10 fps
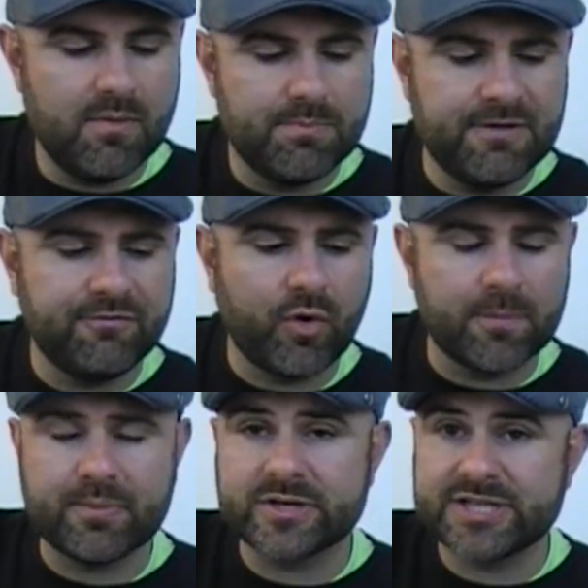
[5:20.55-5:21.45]

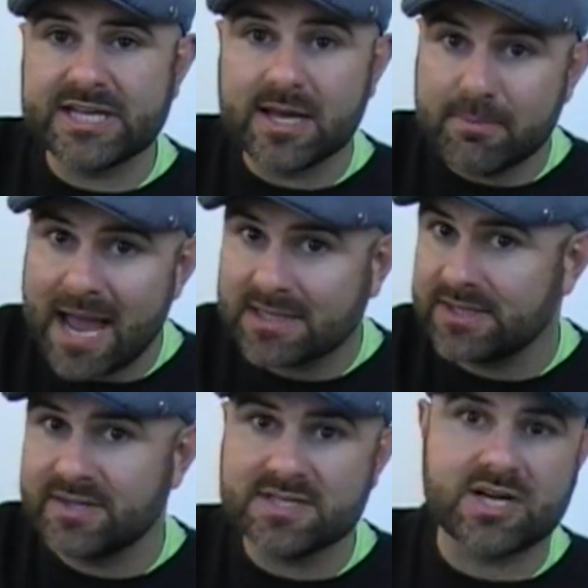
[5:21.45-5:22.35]
before proceeding back
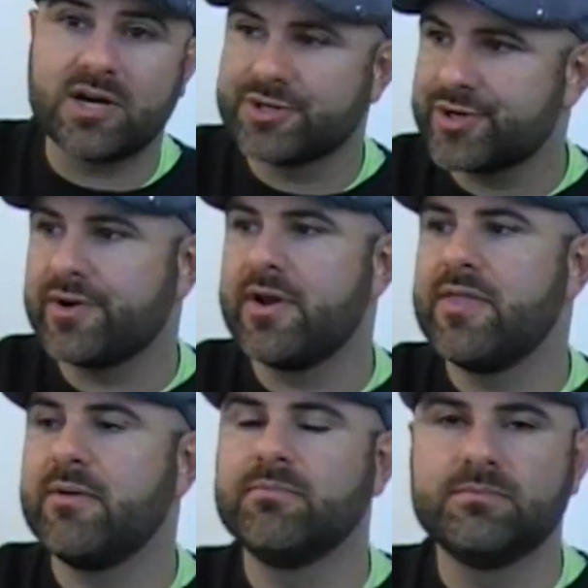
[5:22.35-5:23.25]
to this country
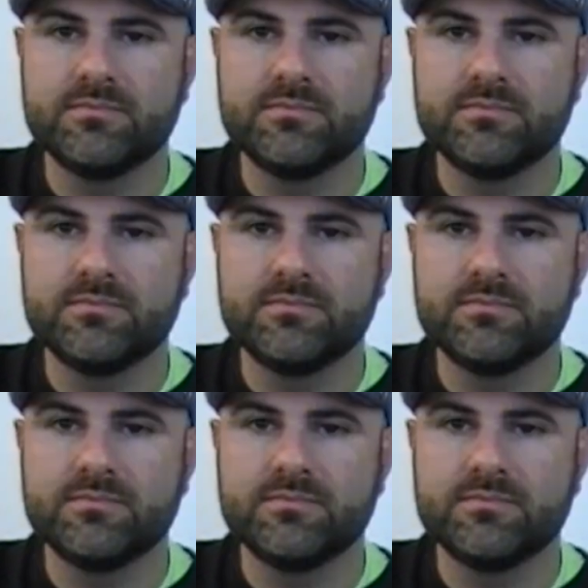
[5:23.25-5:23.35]
rhythm.